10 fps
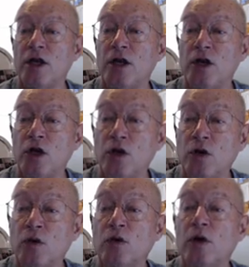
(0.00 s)

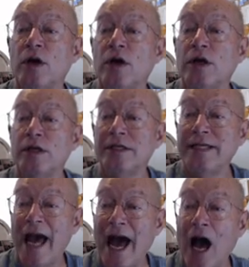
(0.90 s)
nu
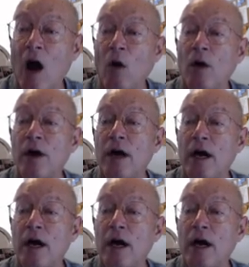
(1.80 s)
tau,